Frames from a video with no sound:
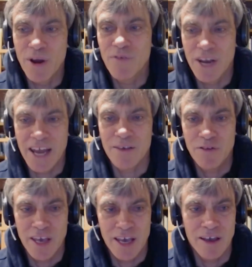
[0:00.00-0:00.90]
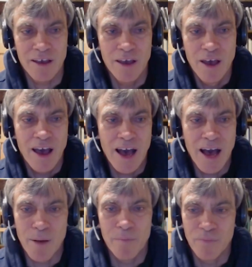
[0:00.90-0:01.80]
or even anything
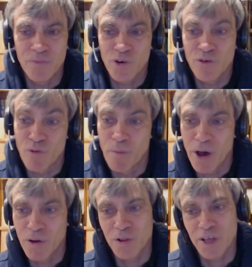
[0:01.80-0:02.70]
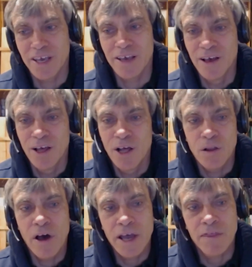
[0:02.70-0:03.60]
um, sort of remotely
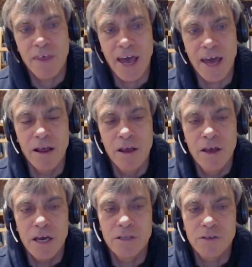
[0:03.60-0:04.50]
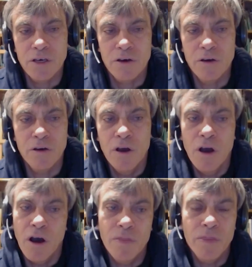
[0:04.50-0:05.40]
like that. And so
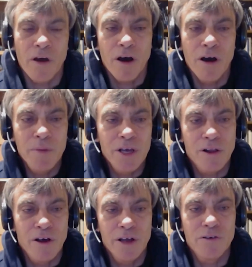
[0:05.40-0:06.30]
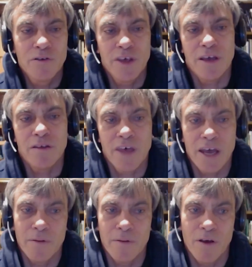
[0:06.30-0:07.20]
I'm, I'm inclined to think
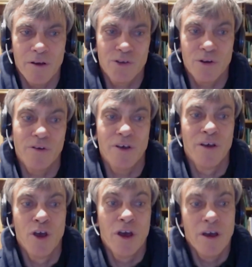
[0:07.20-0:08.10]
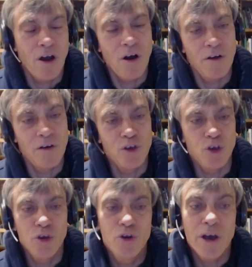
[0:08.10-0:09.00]
that sort of
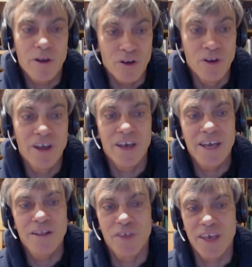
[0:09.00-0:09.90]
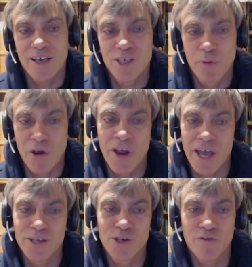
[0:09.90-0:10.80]
you don't need the
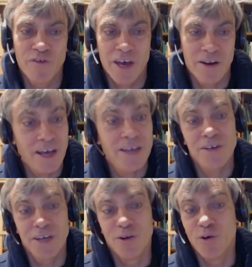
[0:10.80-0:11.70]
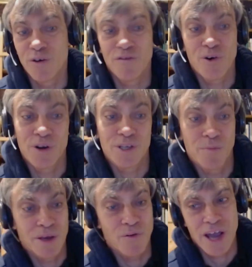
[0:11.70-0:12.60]
experiential foundation in order for it to